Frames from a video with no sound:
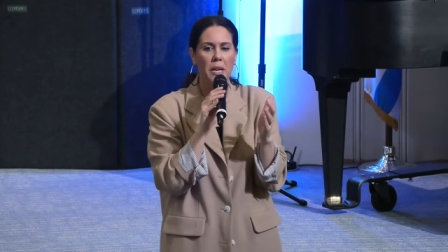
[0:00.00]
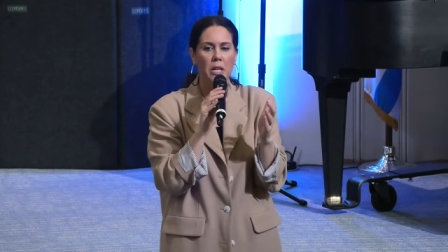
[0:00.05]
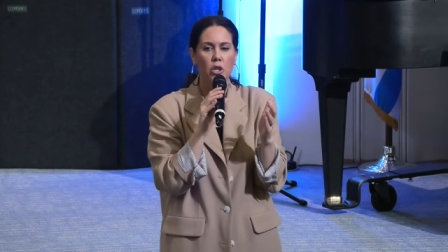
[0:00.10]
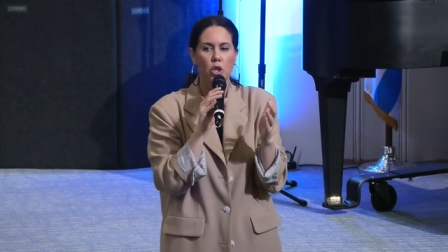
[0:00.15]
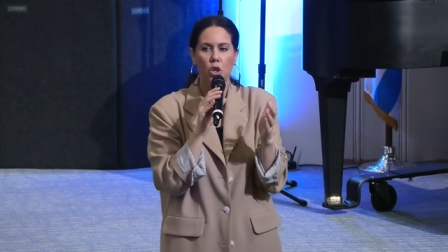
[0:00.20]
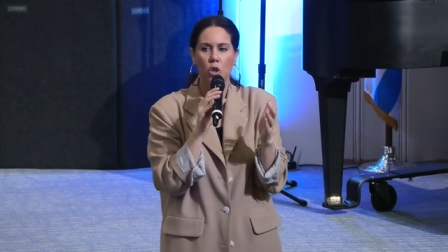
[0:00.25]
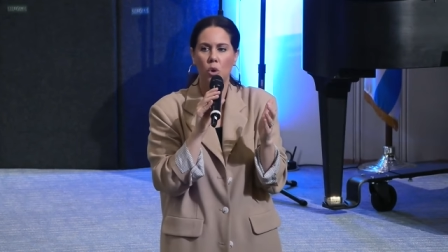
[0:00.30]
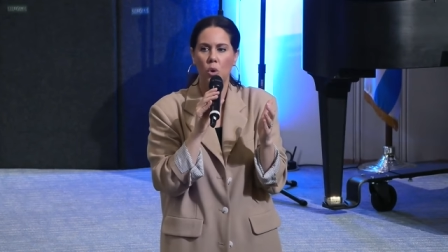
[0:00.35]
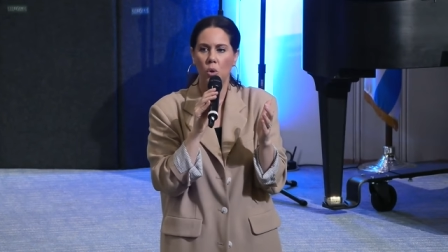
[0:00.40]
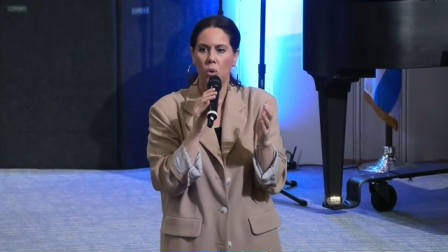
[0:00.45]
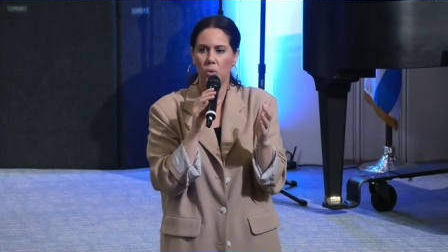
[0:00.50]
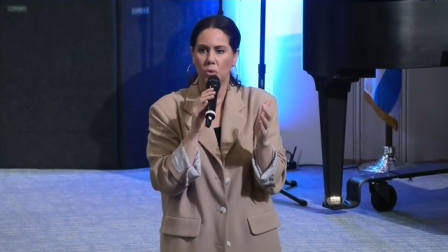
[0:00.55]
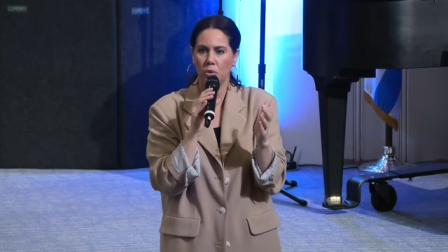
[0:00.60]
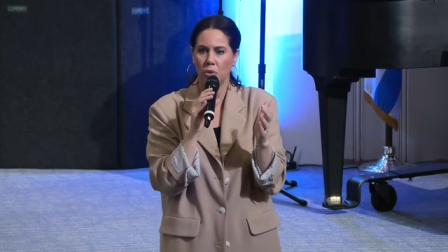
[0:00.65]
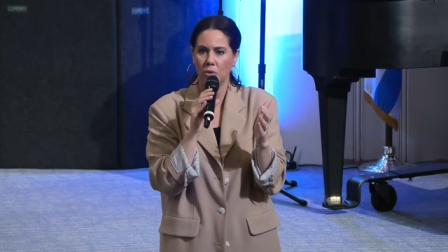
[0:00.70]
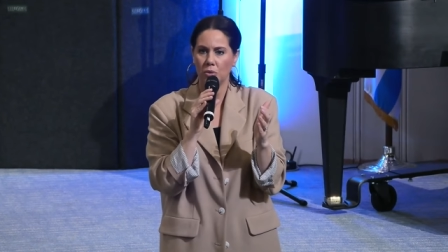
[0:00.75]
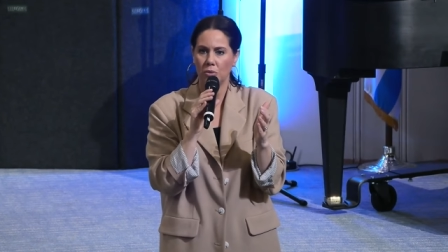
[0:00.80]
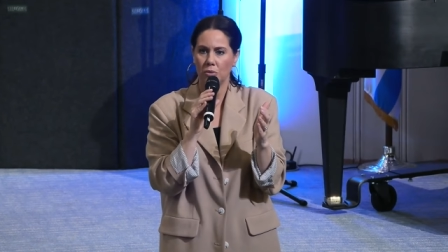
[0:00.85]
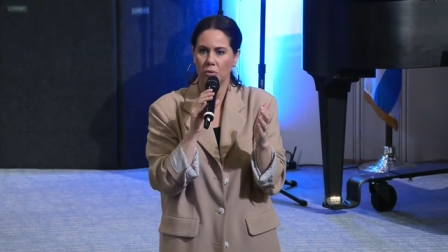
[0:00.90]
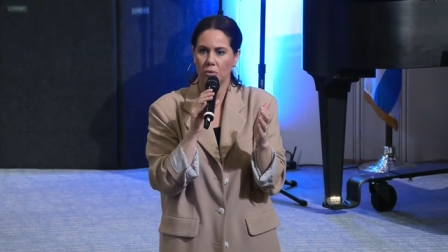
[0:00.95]

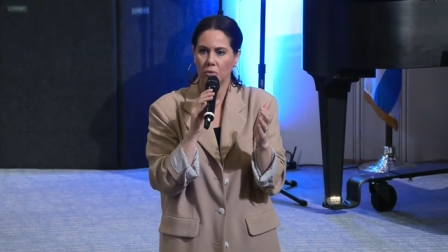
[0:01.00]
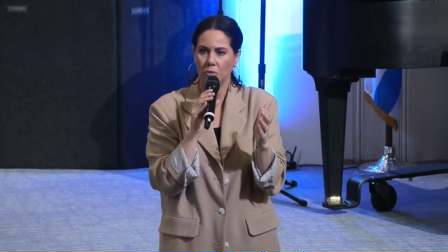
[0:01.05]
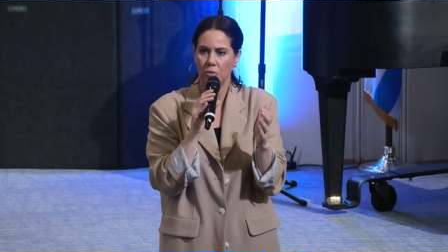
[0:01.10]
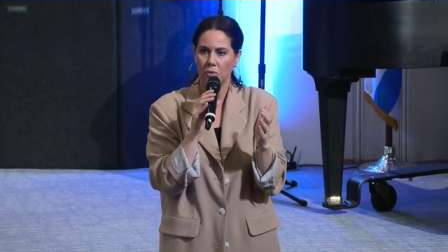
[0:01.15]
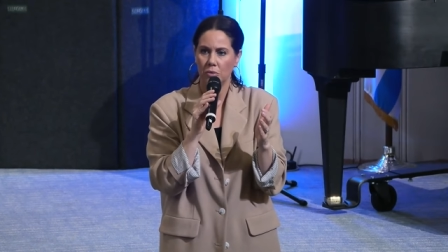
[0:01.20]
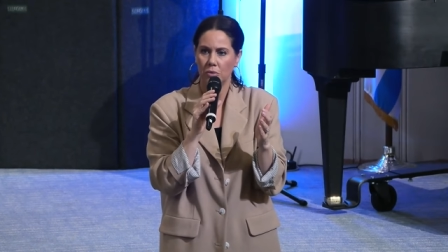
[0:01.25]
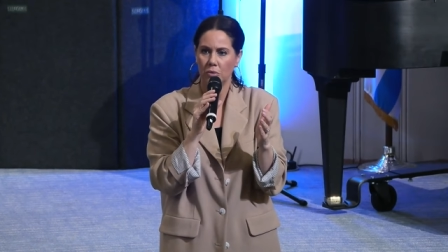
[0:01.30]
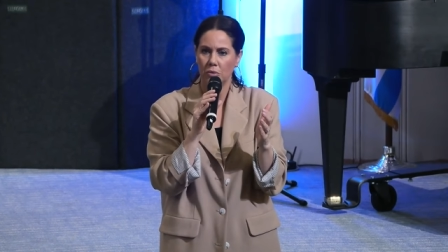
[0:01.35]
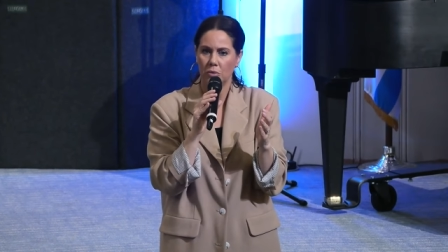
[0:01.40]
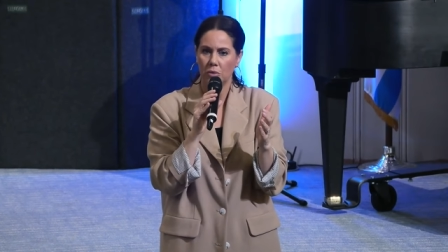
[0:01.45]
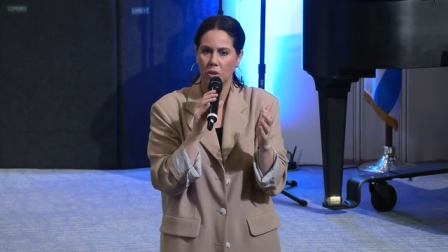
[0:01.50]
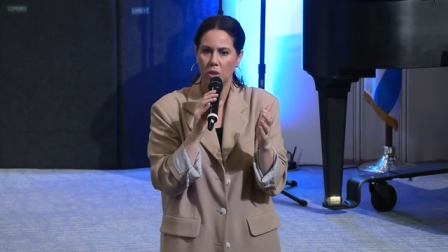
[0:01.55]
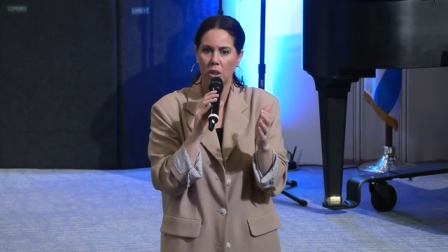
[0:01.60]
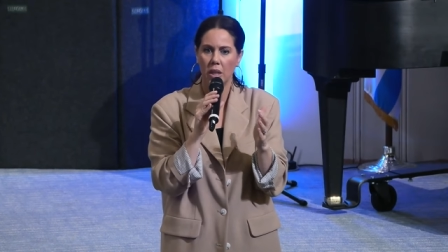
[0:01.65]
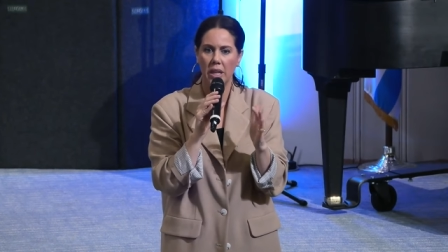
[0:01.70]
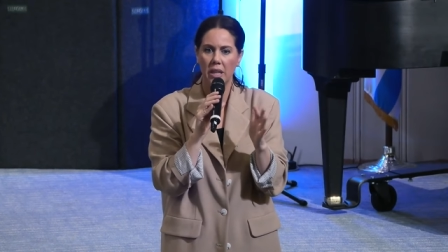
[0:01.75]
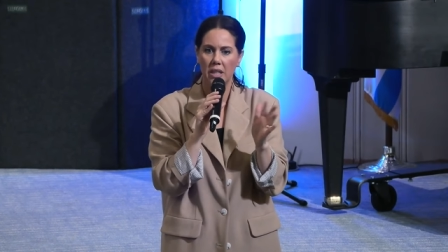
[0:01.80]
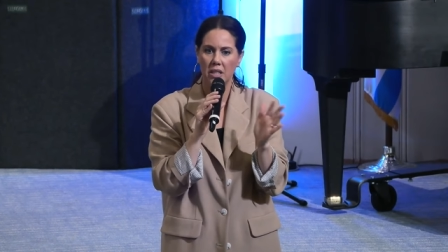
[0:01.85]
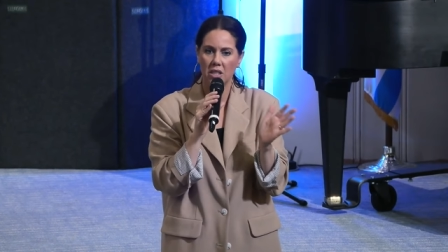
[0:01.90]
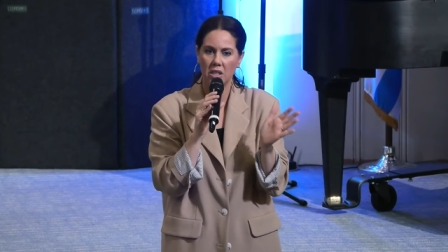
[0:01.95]
pigeonholed.
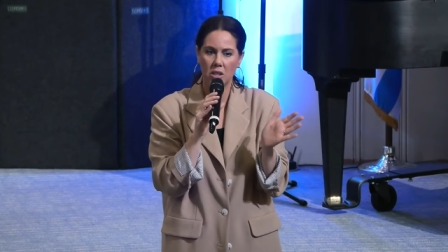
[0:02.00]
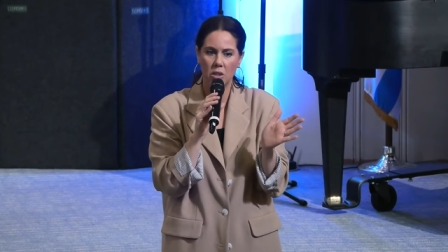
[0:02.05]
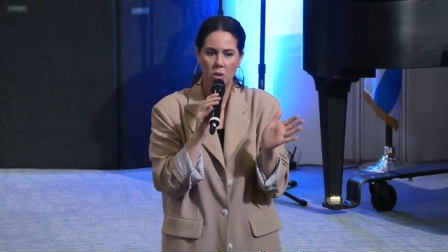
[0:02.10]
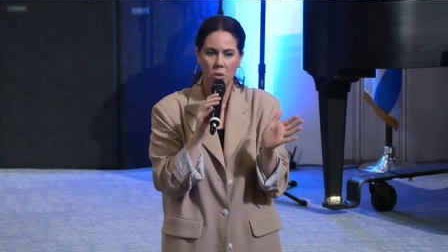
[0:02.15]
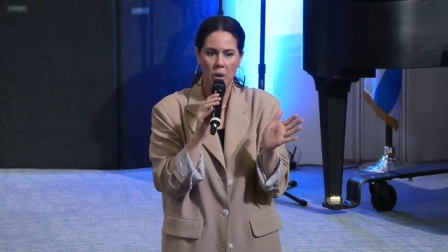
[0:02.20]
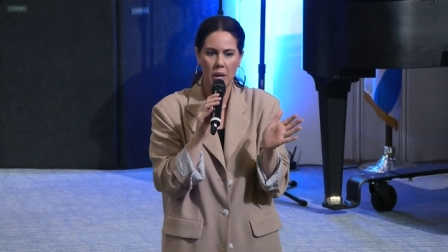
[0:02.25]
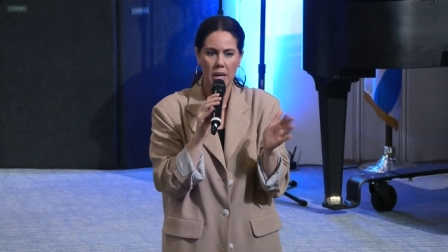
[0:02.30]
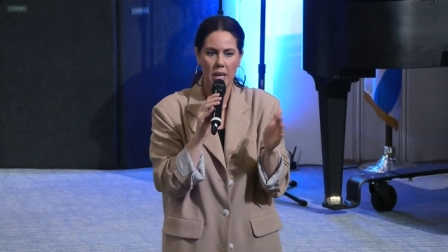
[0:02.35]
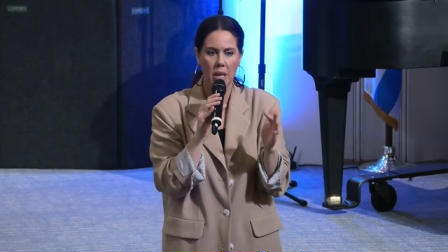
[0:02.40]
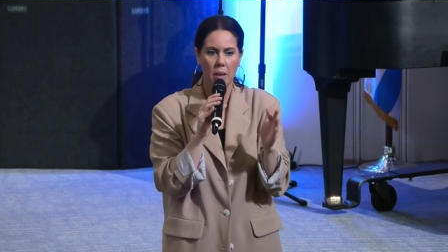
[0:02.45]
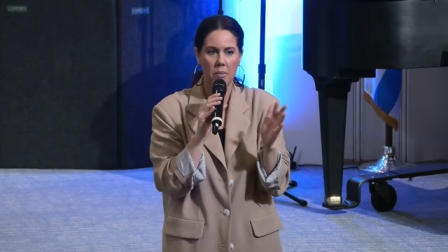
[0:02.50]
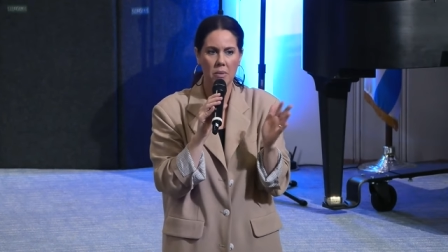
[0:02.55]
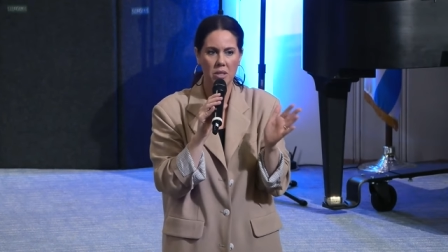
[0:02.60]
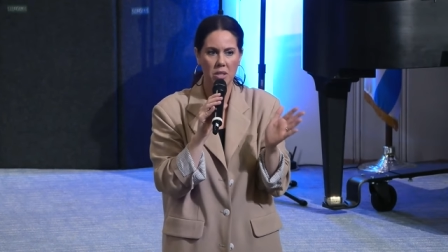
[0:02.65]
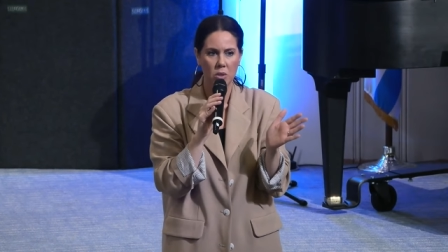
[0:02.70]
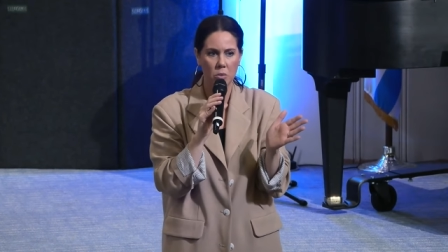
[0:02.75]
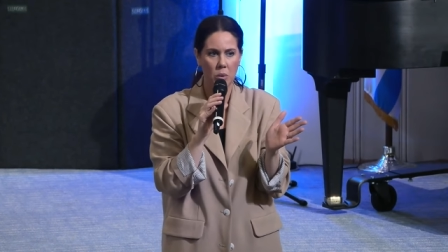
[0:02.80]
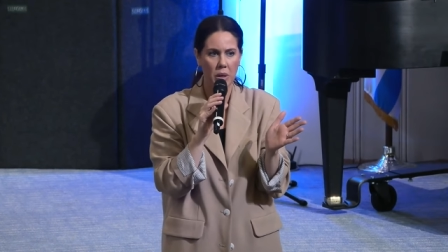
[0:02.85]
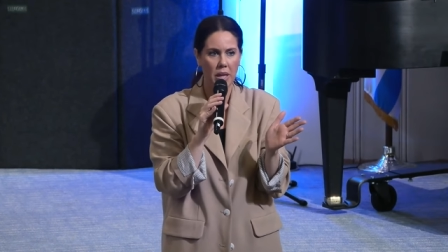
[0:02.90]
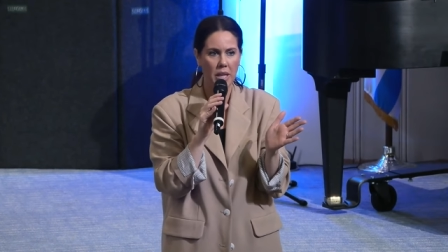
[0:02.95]
You're like, this is who I am,
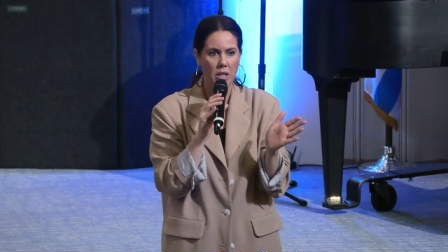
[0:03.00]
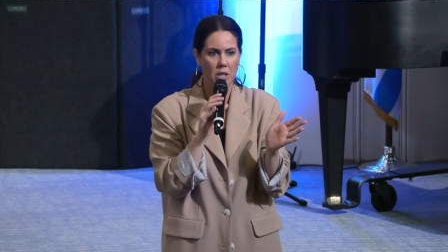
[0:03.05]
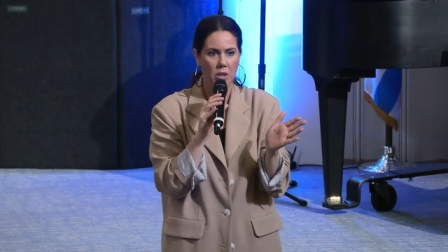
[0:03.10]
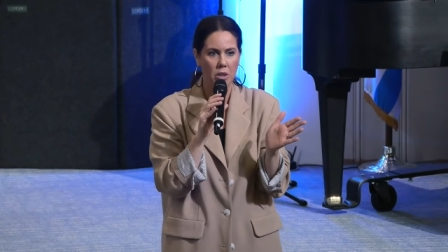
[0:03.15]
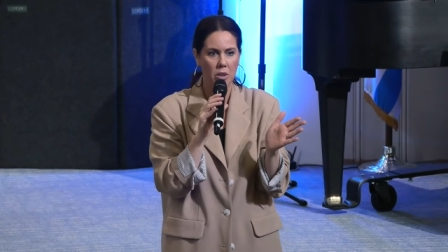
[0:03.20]
this is what I